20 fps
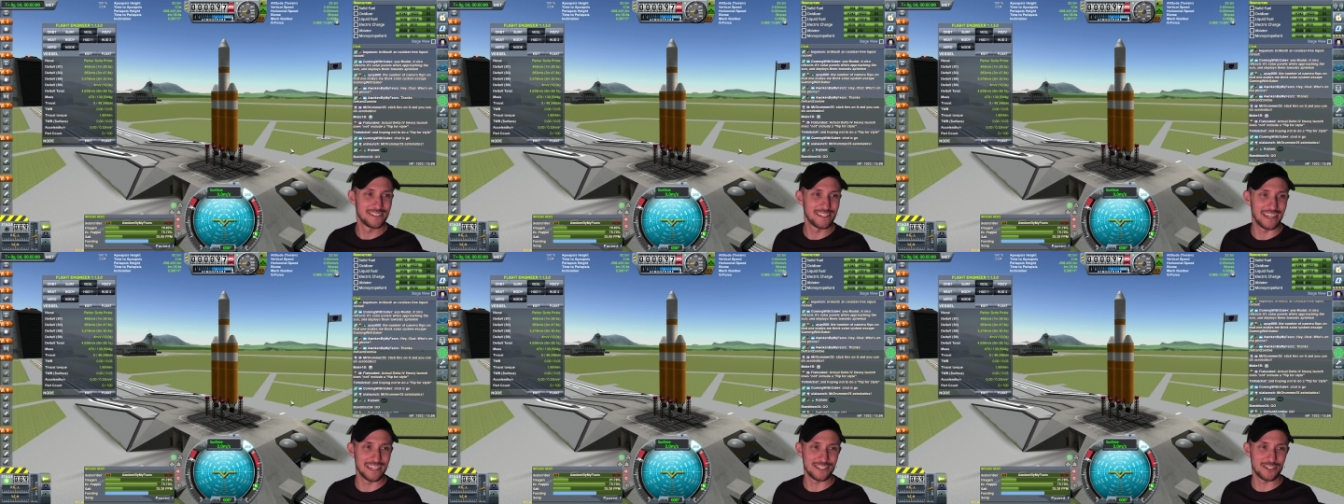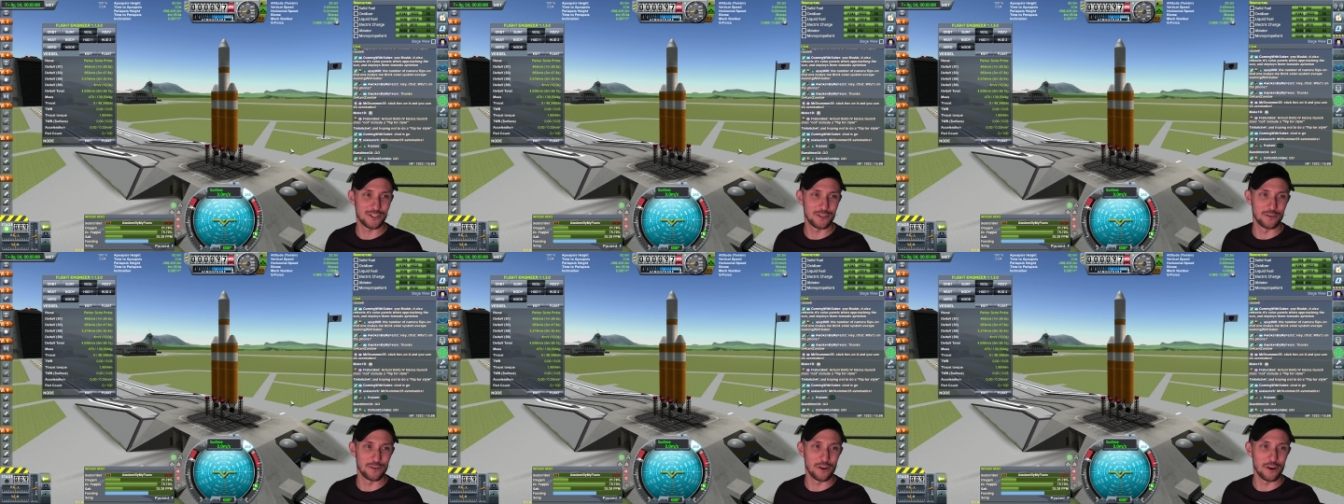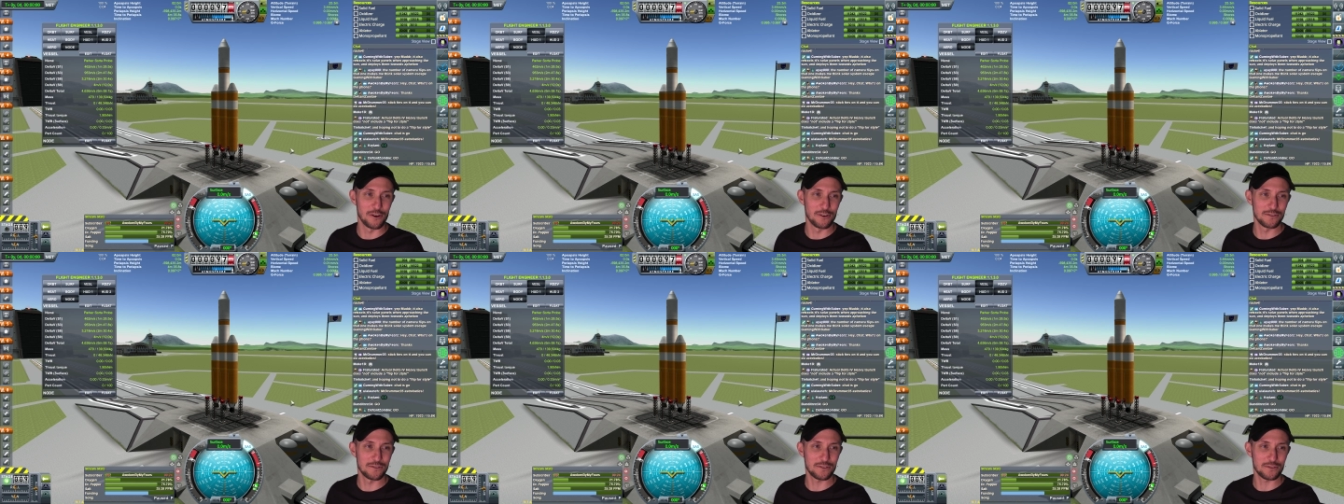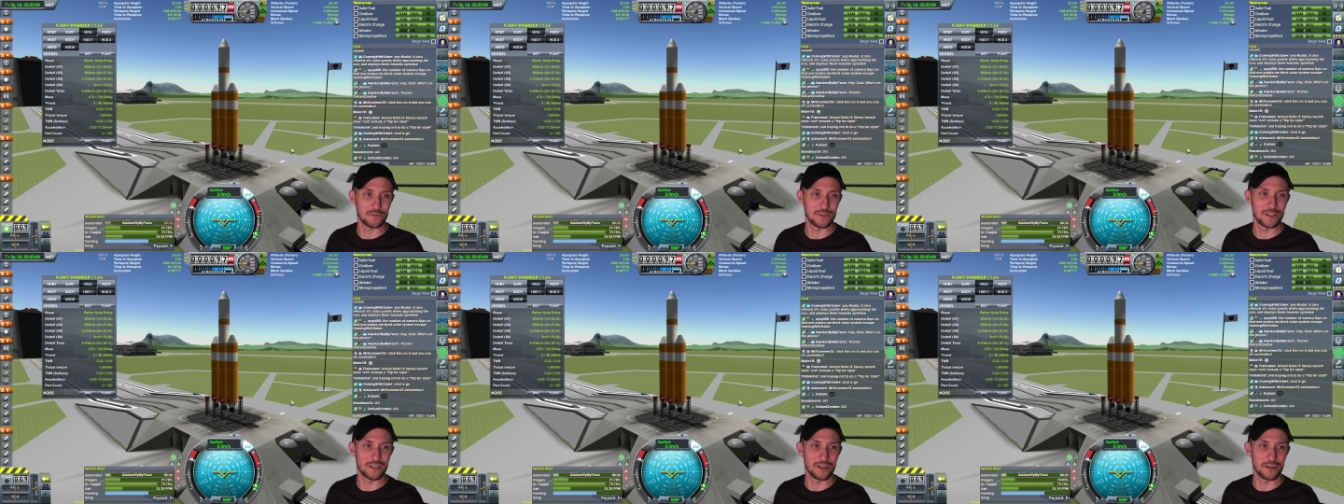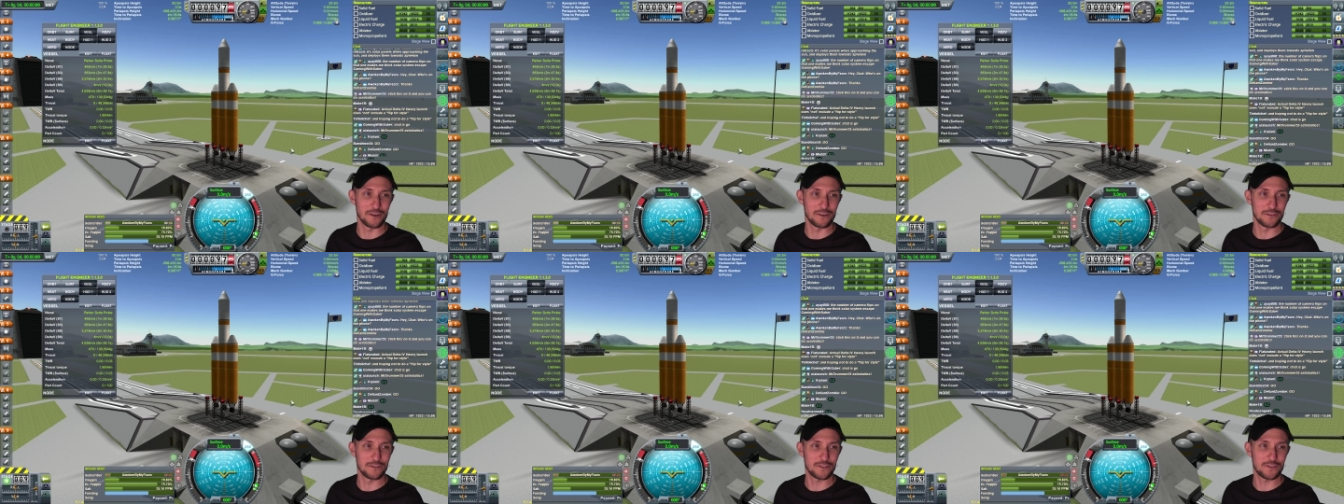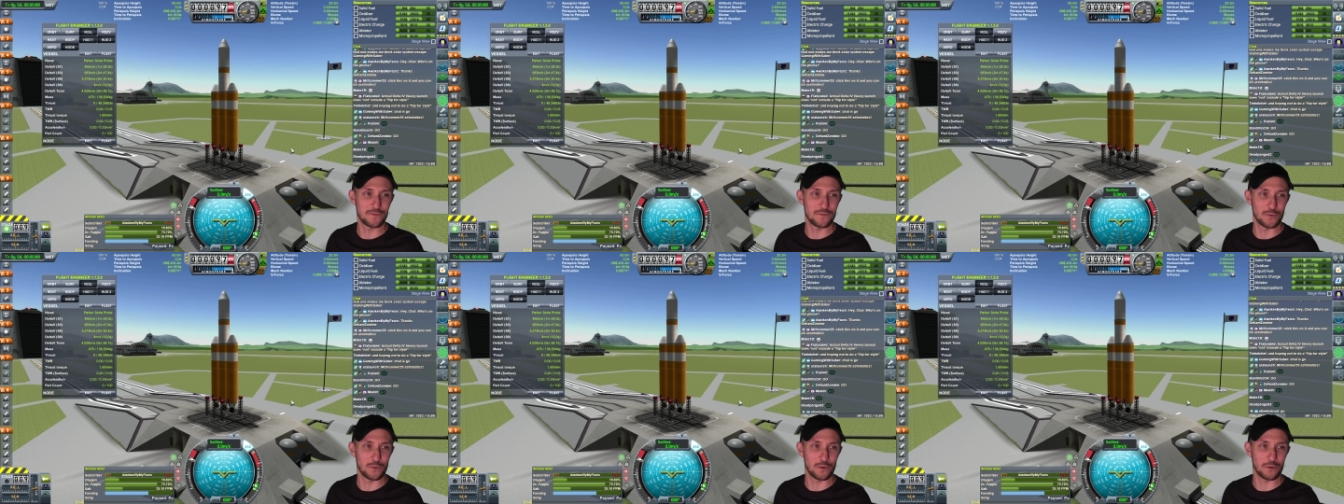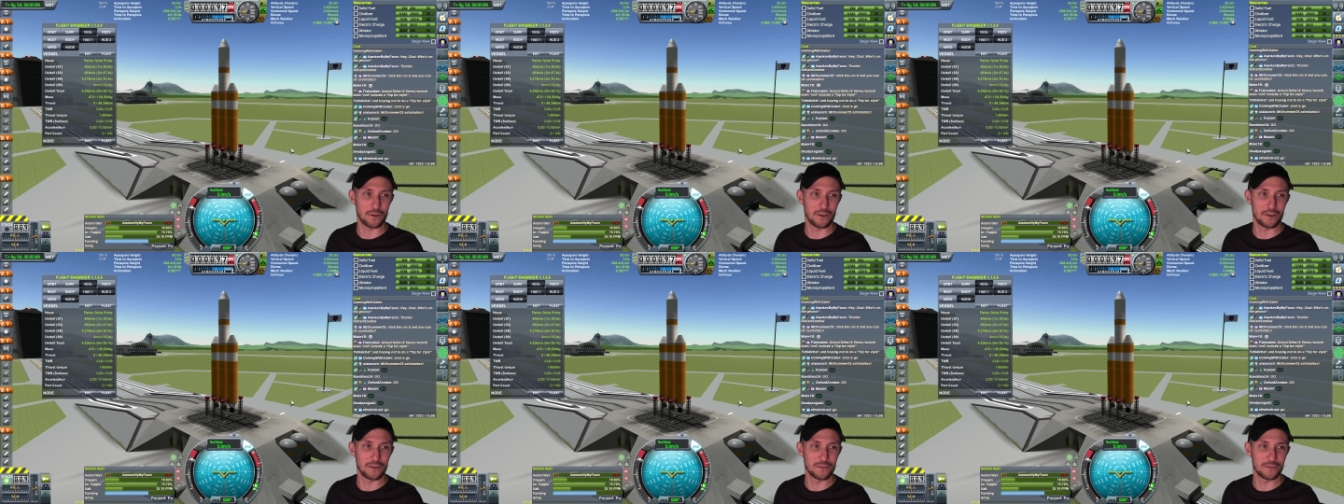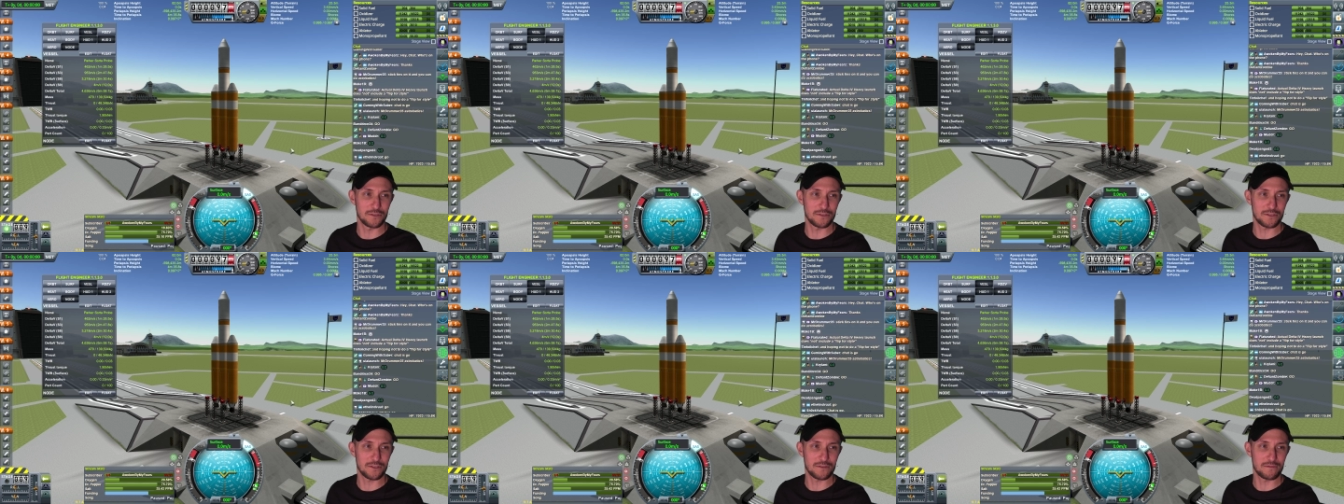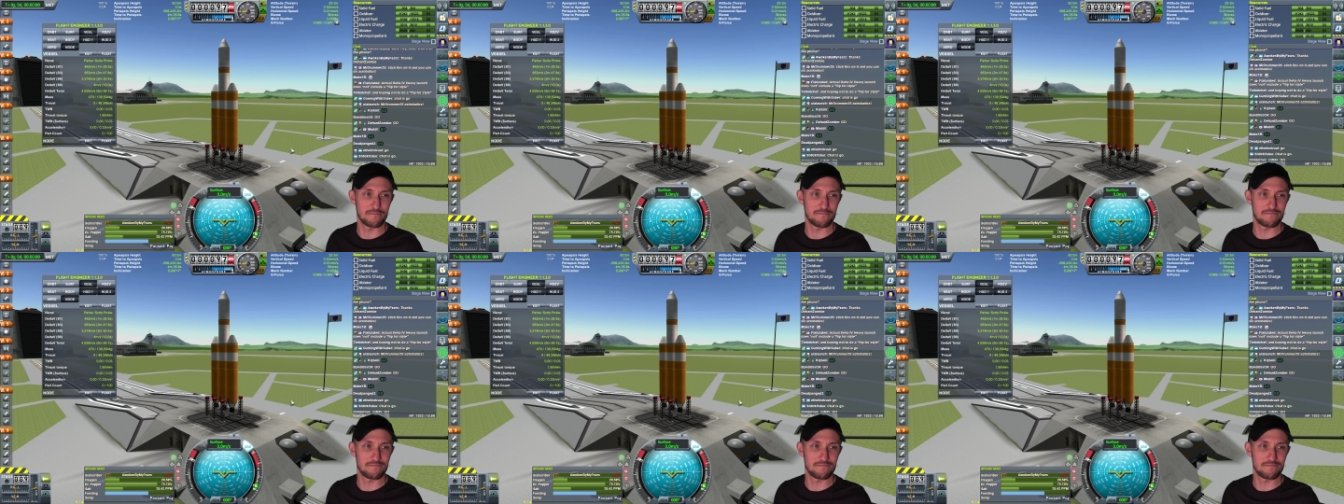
That's 2 goes, 3 goes, 4 goes,